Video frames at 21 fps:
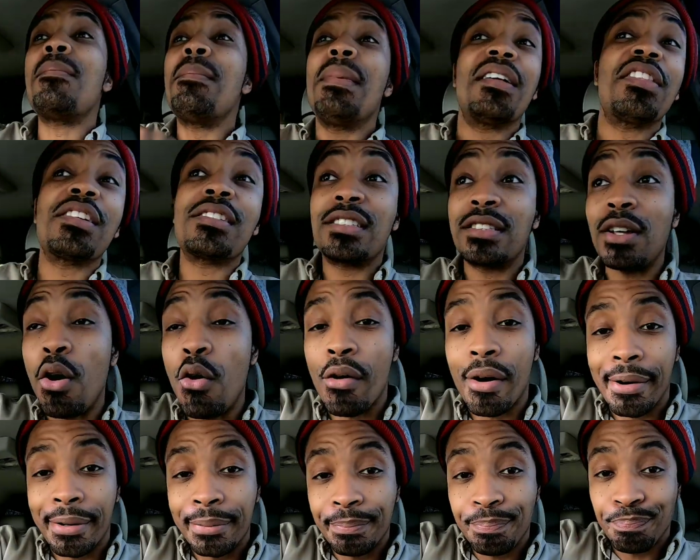some other
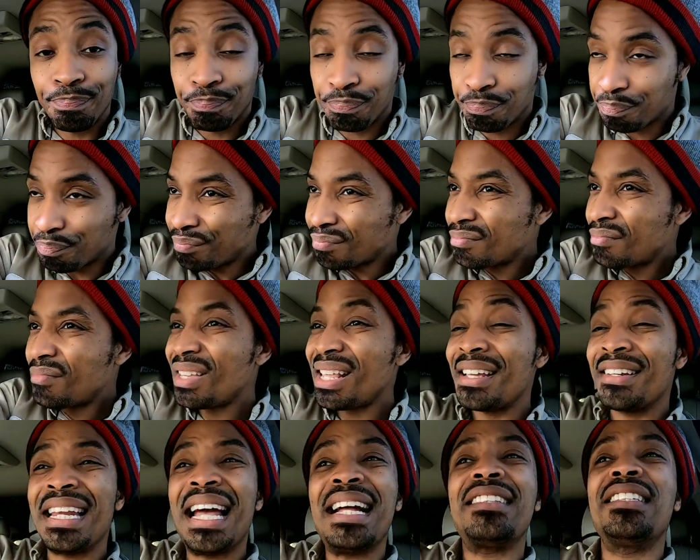store,
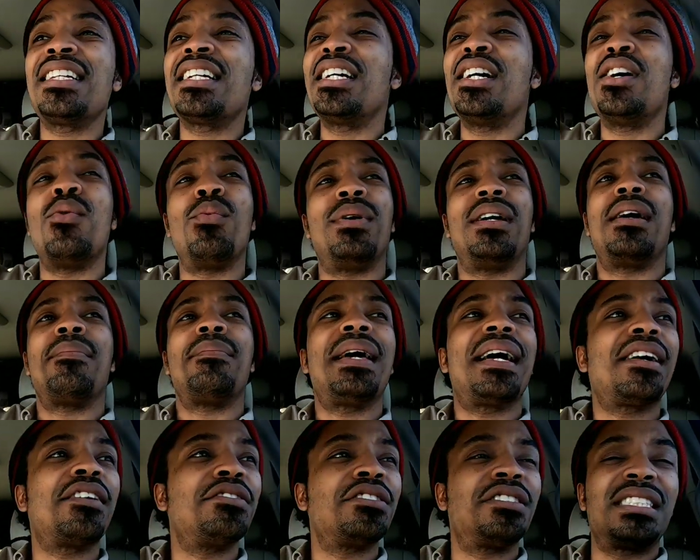not the Goodwill. I'm
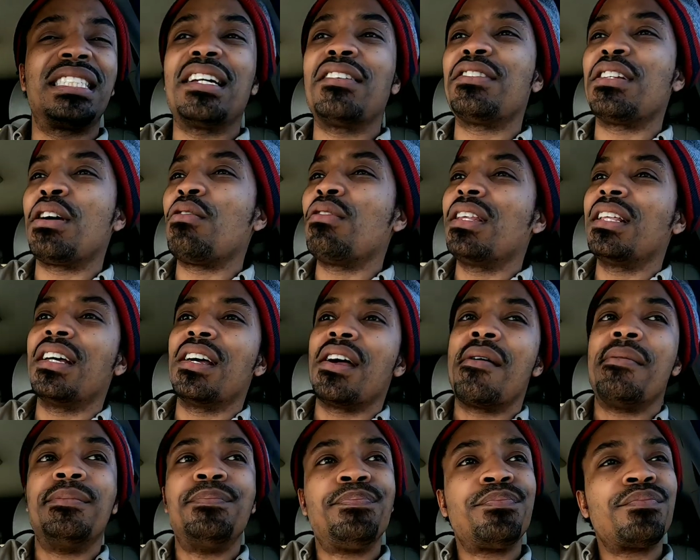not gonna steal no
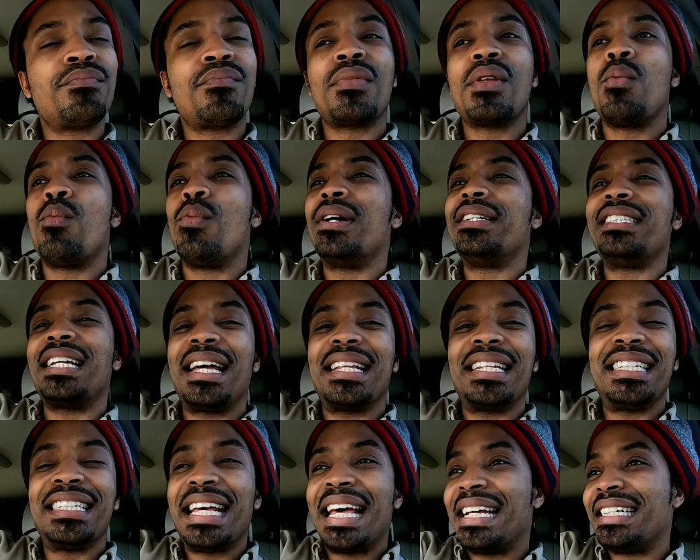little
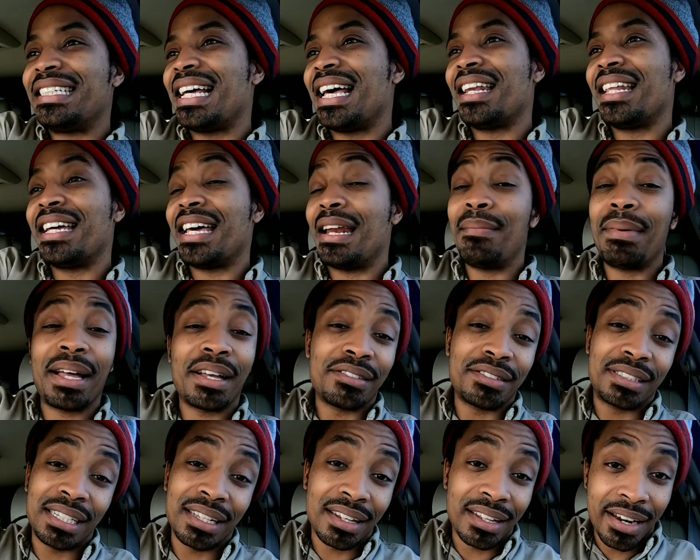$199 I'm not
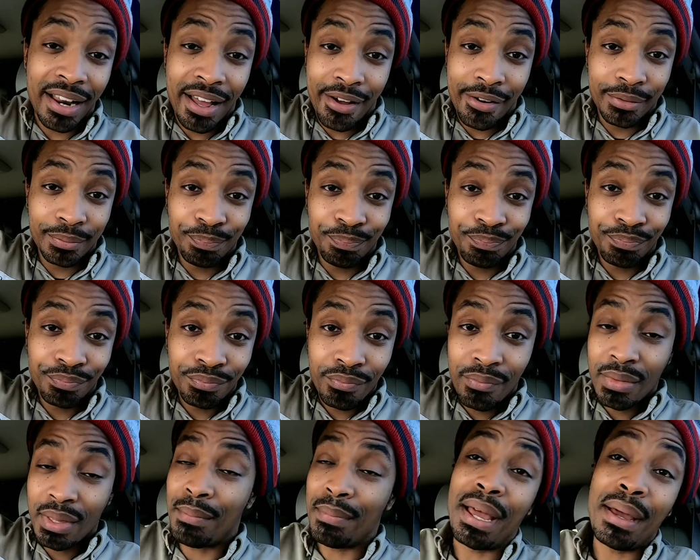gonna steal it all.
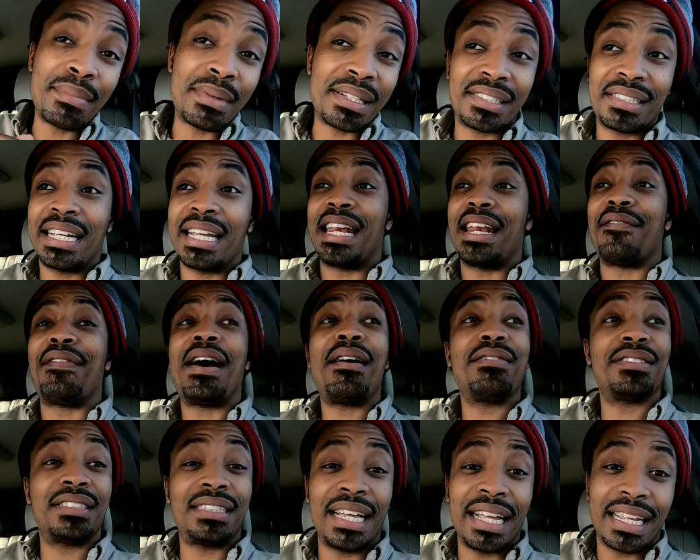But I'm just saying, if I
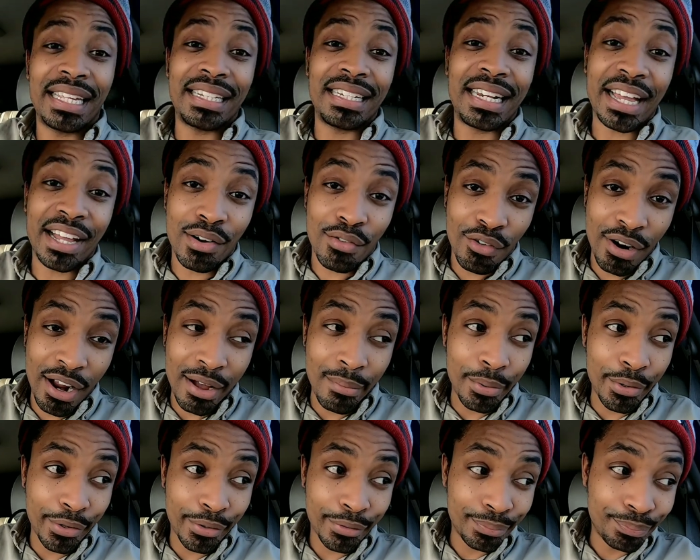was thinking like a
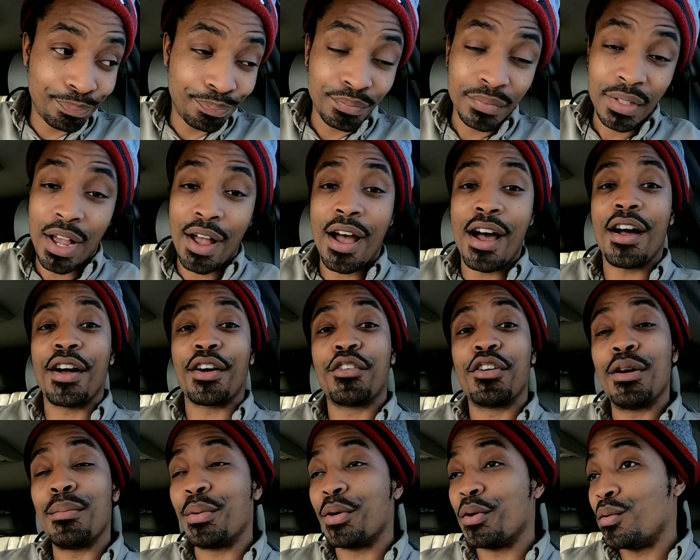robber or a
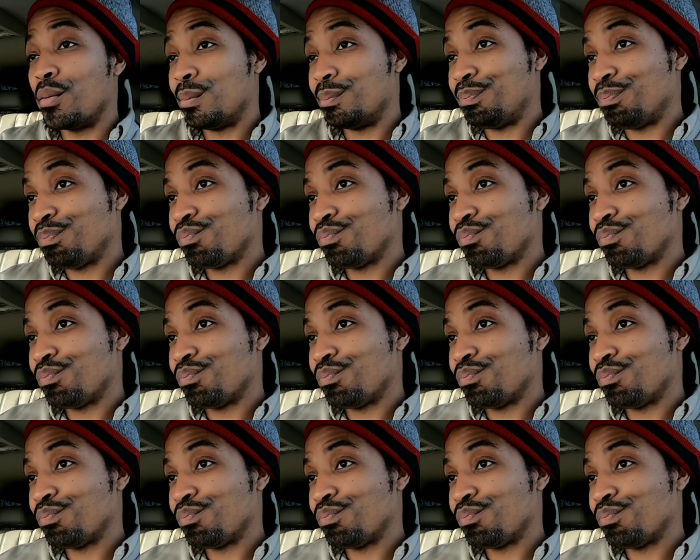criminal,